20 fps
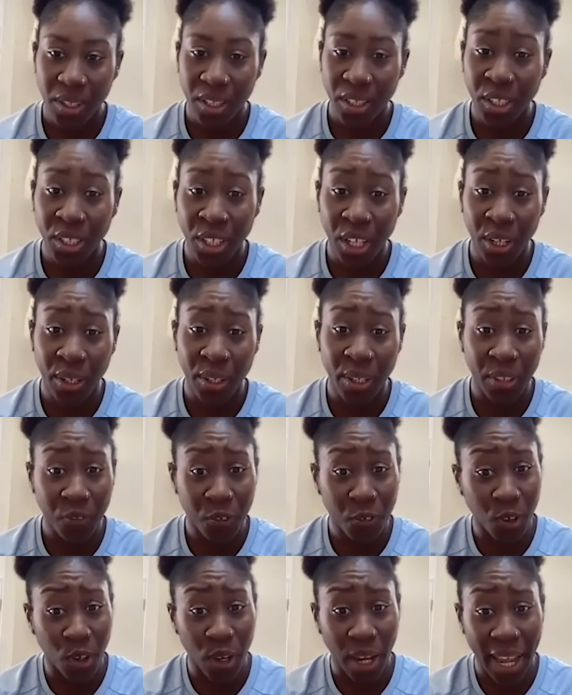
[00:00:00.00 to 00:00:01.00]
and if
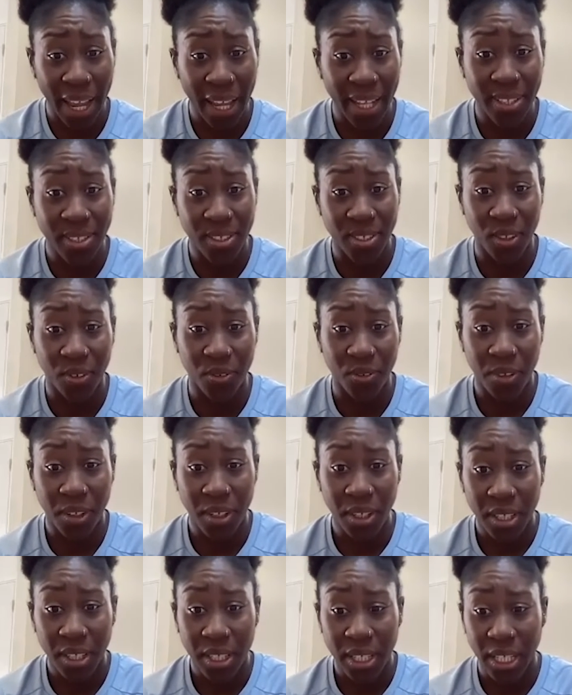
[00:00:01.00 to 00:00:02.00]
you've got heads of,
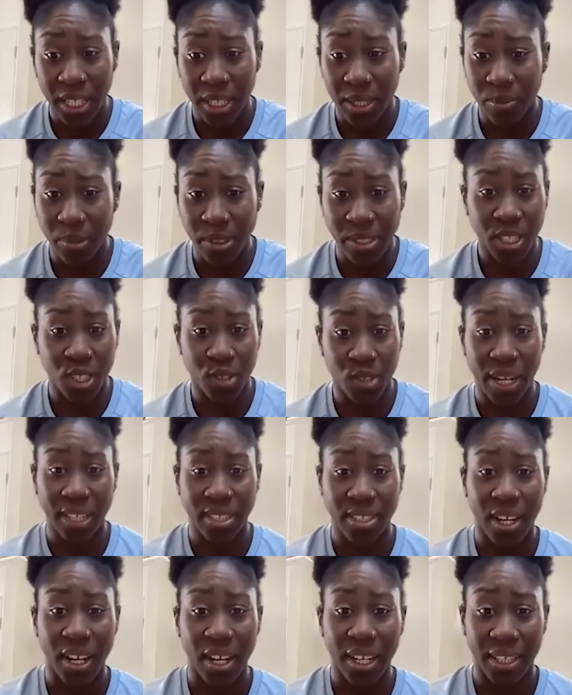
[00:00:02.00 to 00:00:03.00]
was it Greg
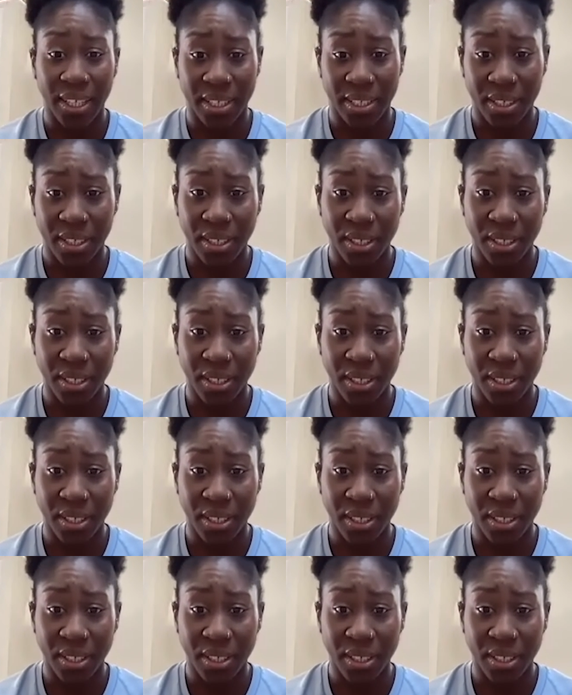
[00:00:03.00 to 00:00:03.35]
Dyke,